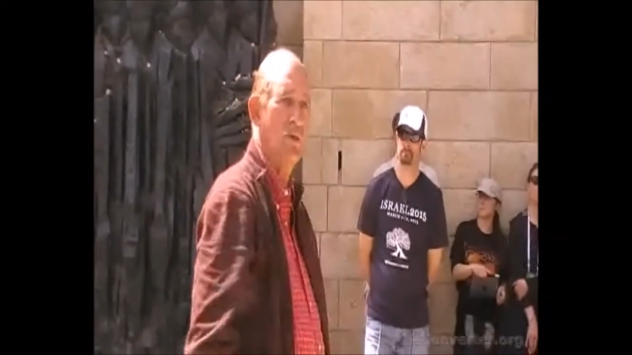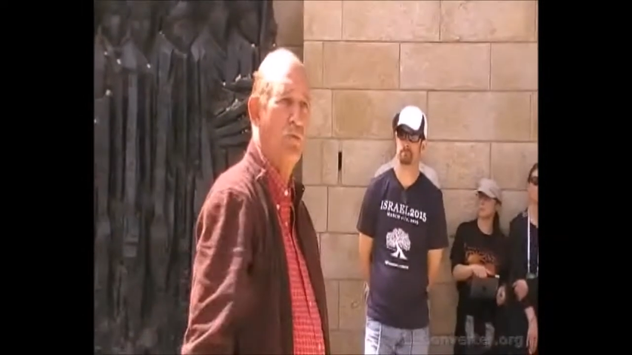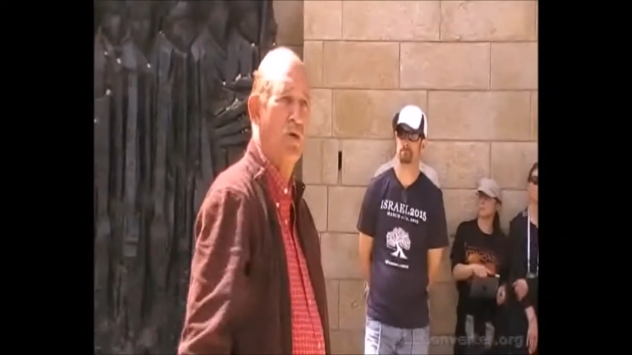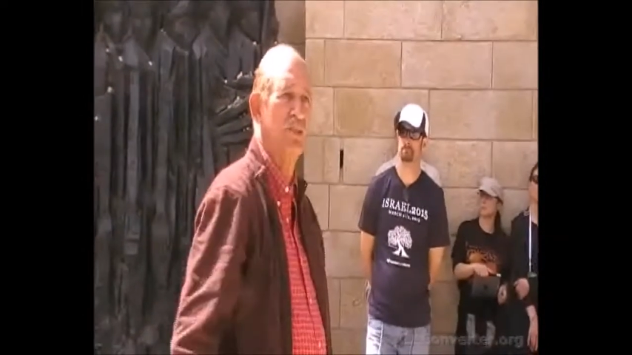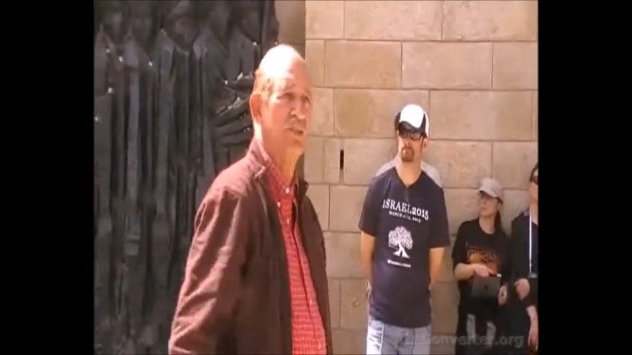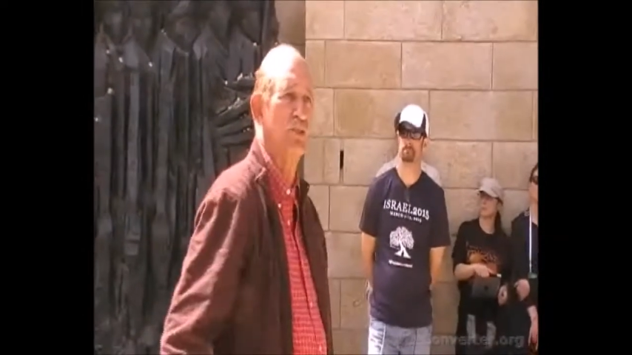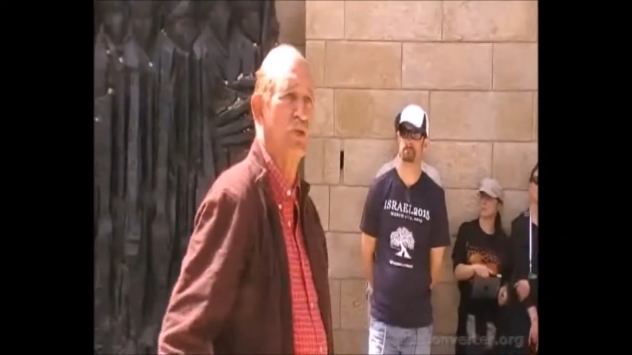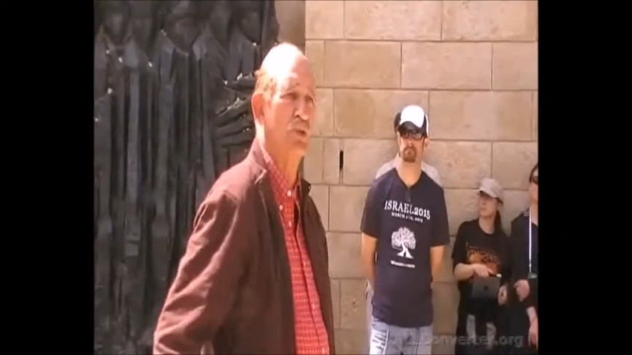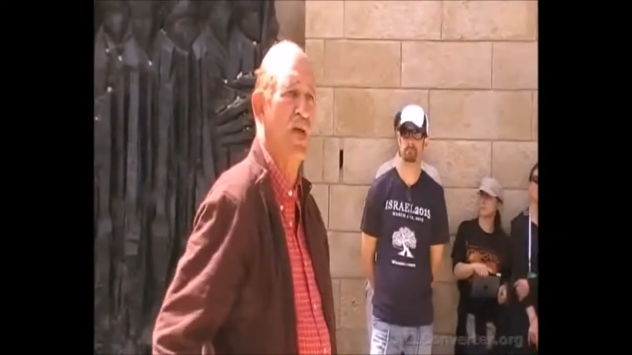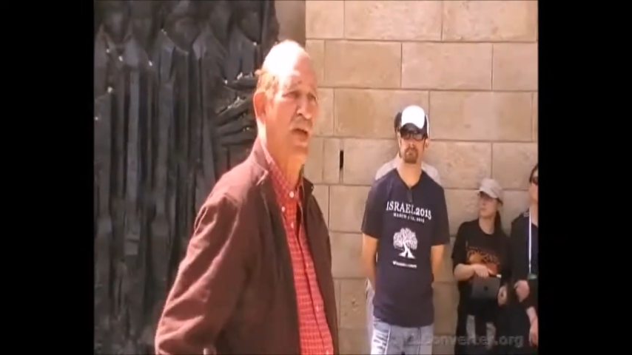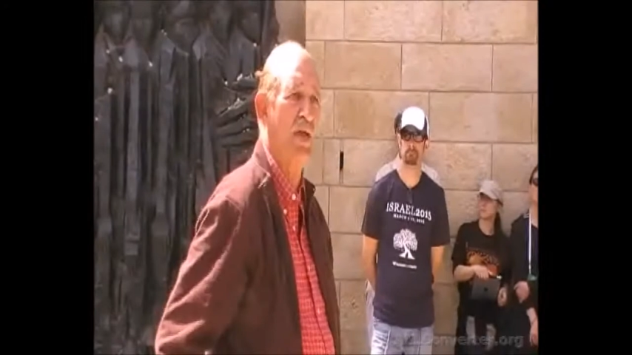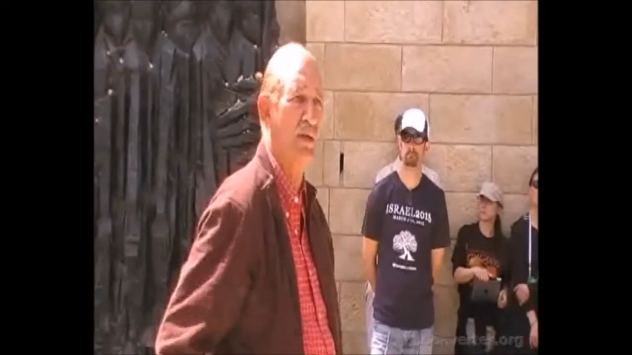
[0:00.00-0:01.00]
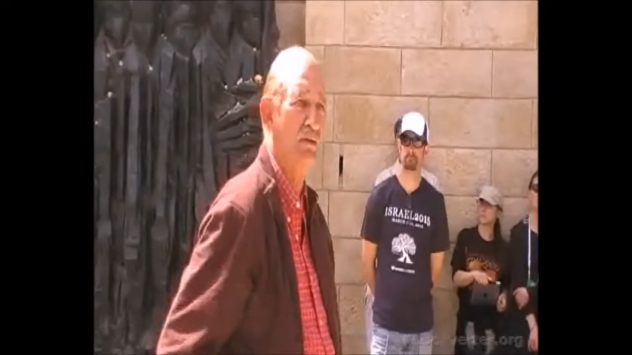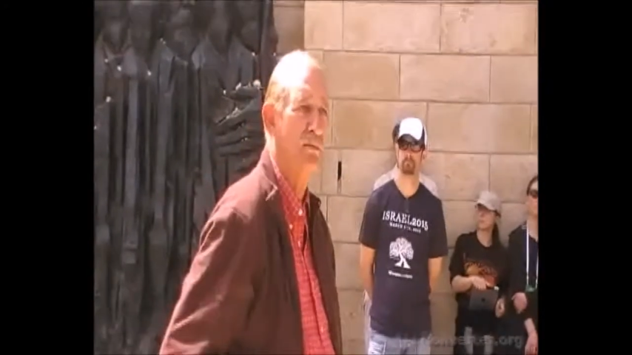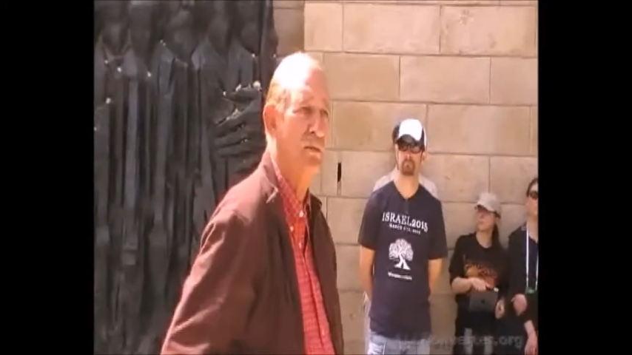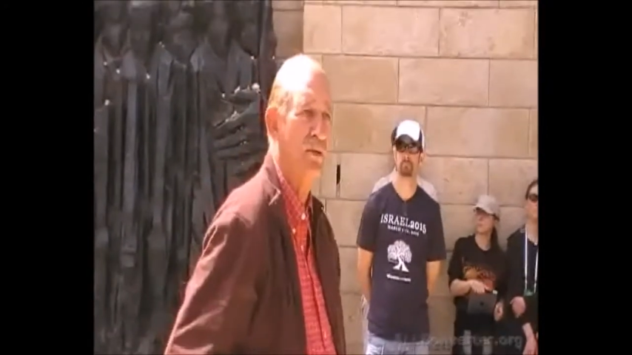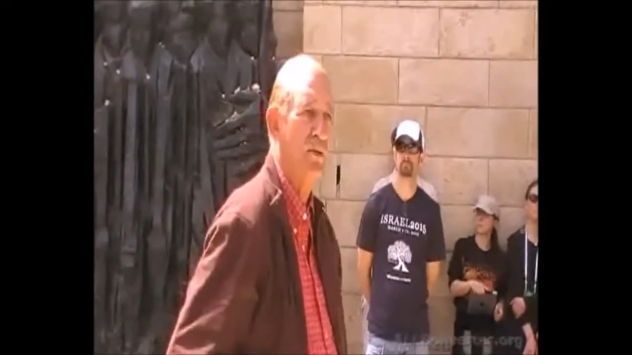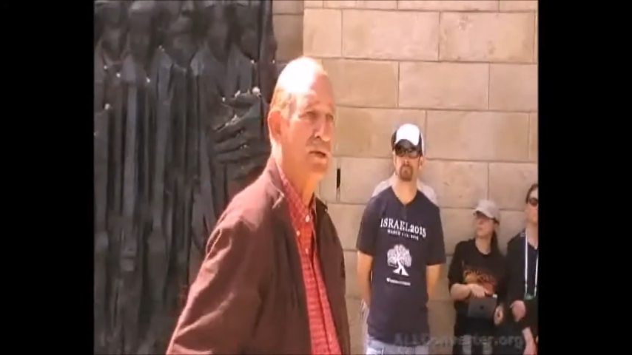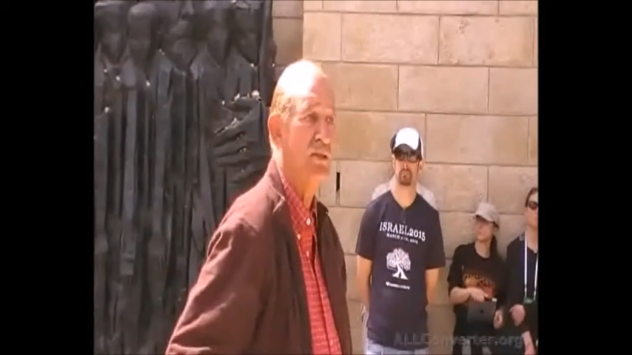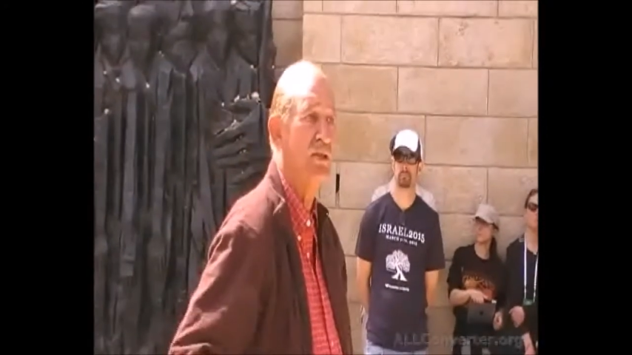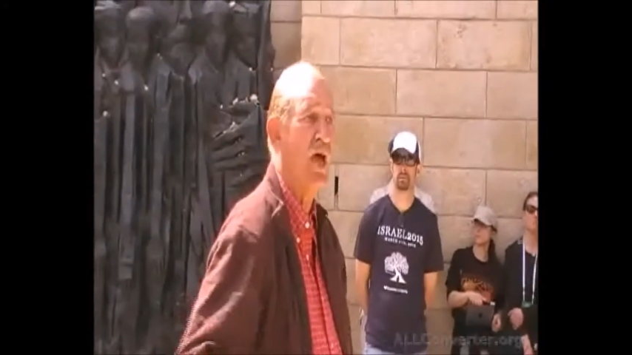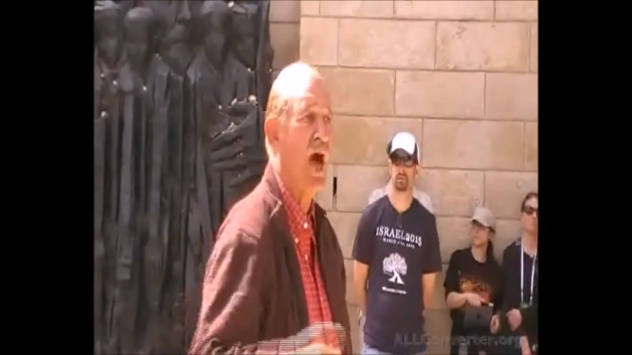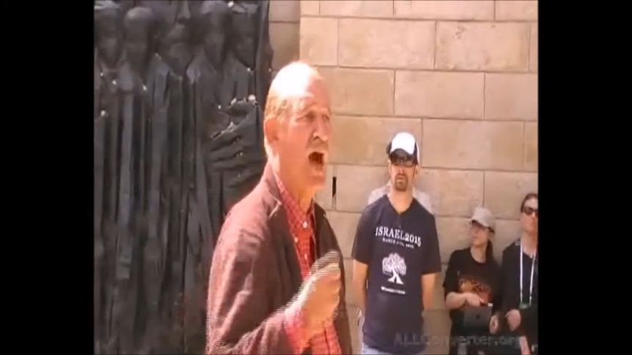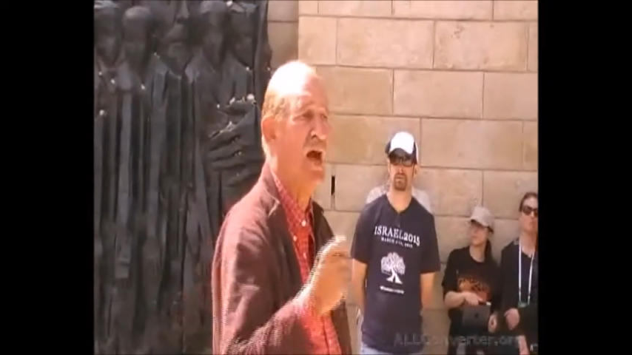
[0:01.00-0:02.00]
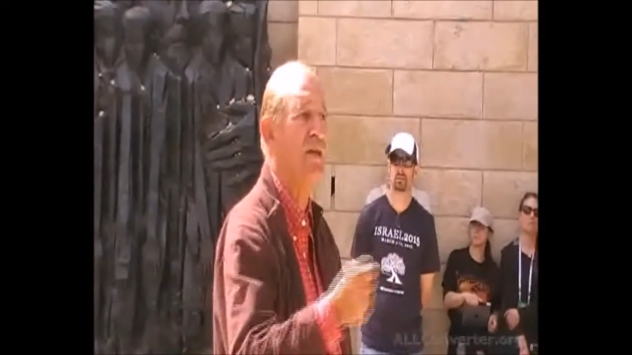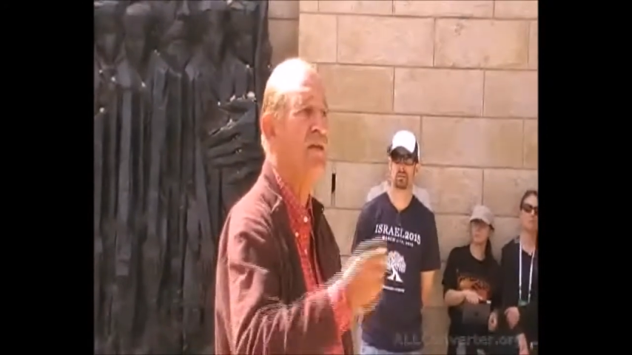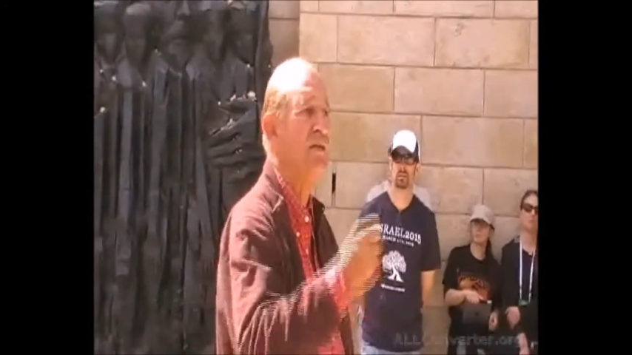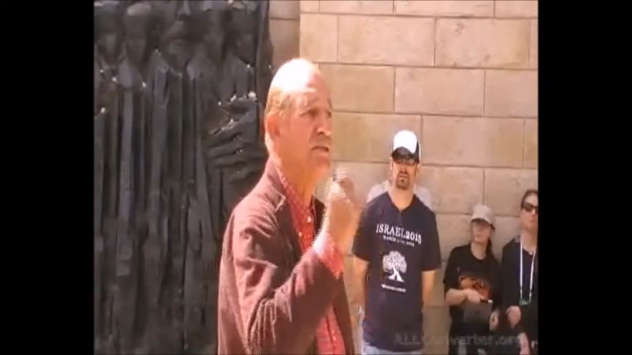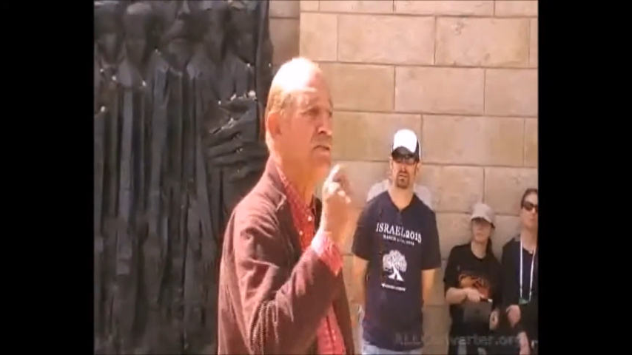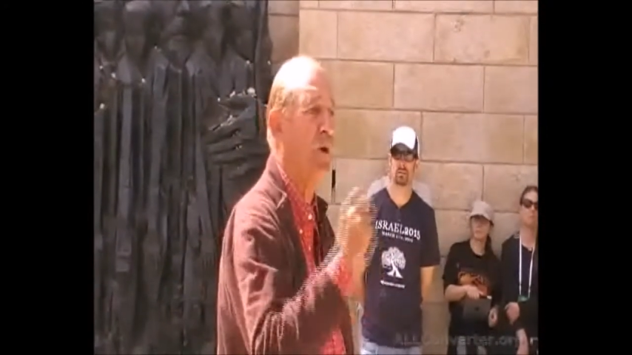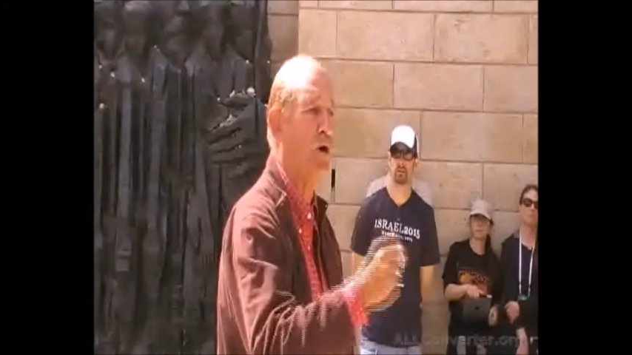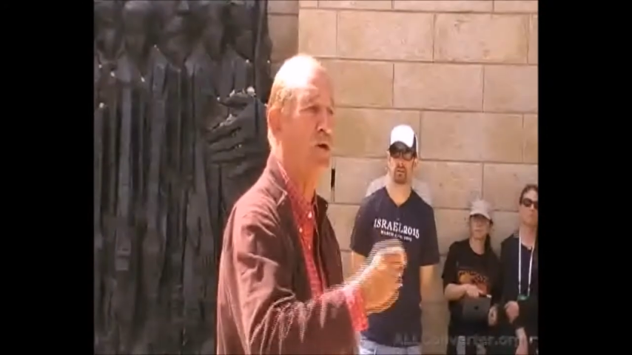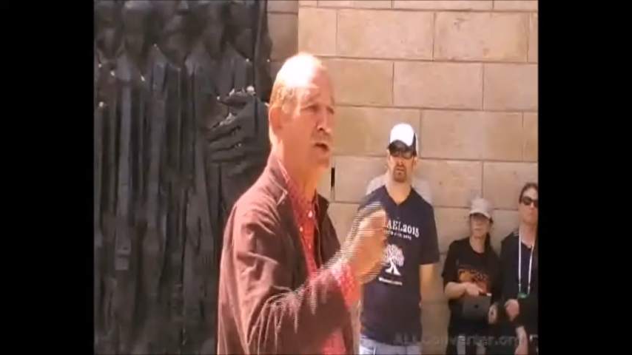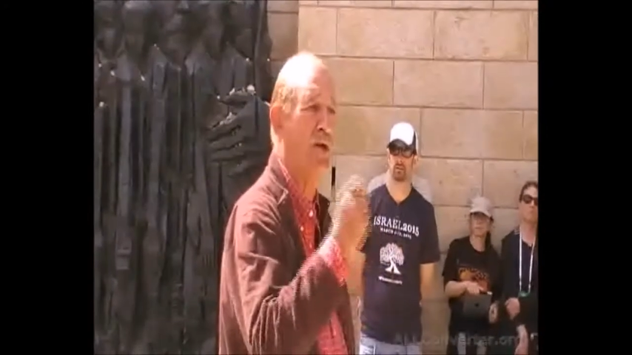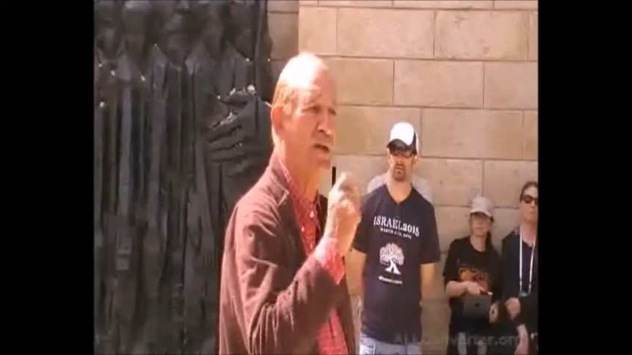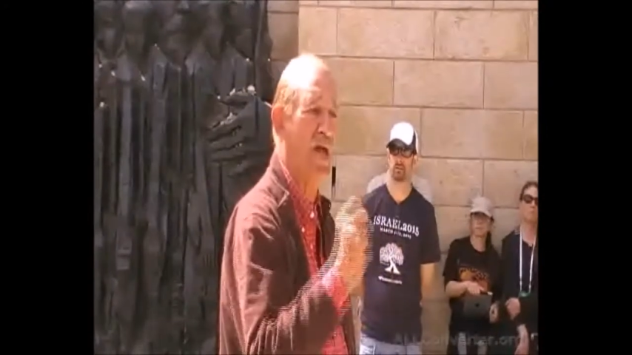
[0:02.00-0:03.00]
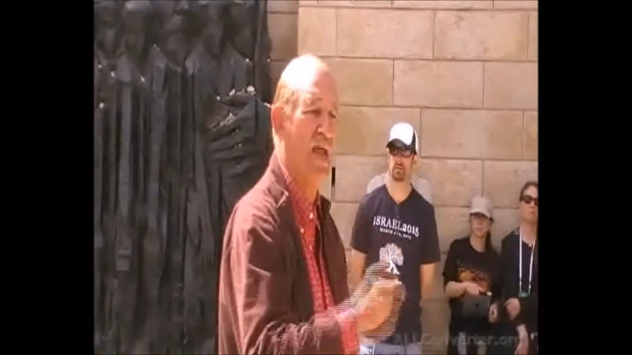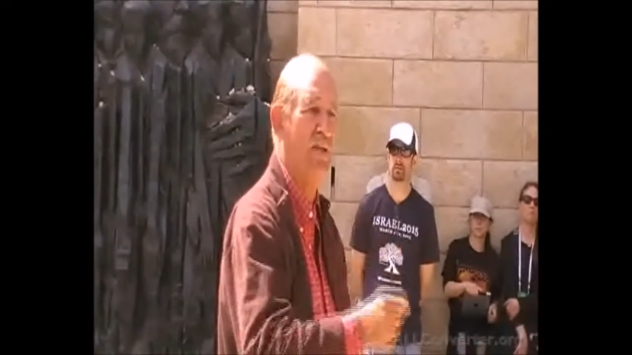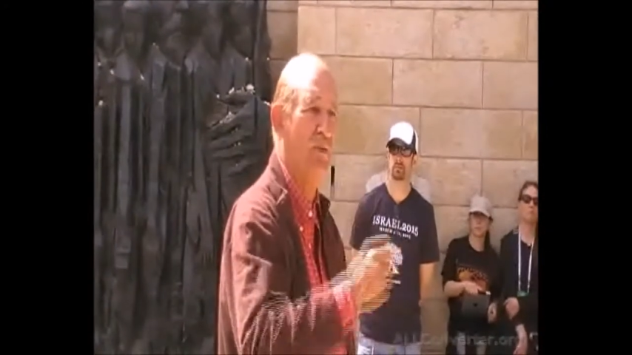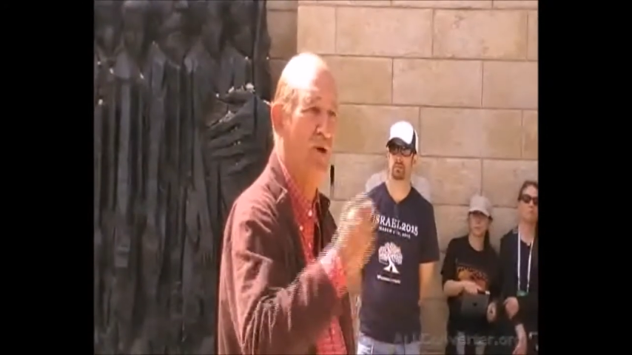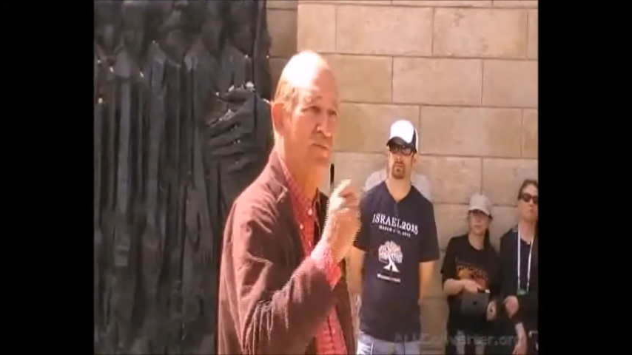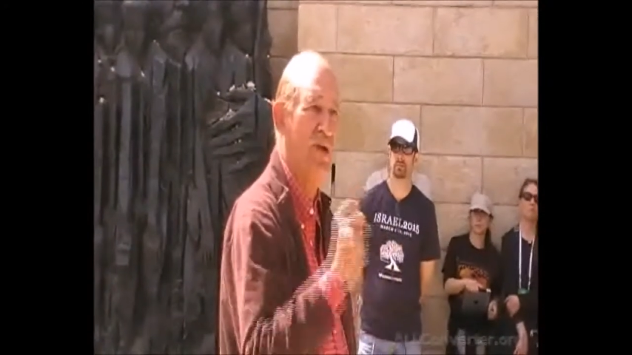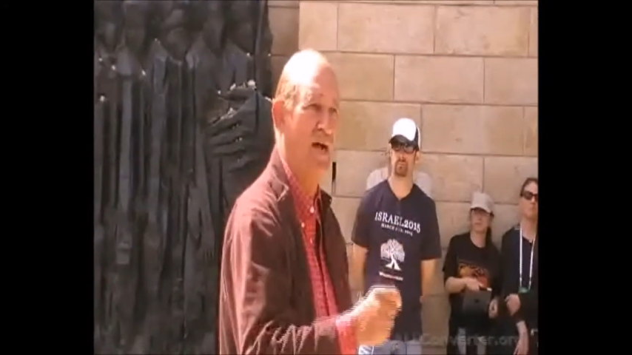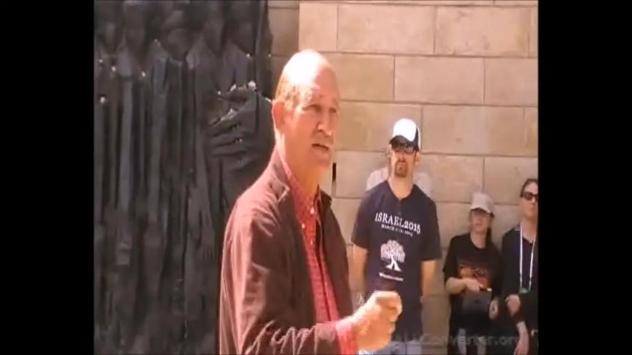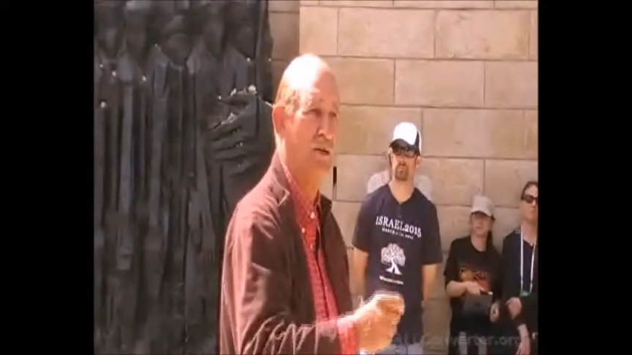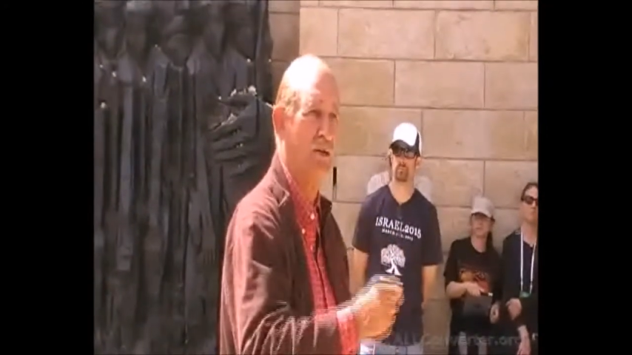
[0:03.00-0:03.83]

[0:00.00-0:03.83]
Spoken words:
What is Yud, Hey? The unspoken name of God,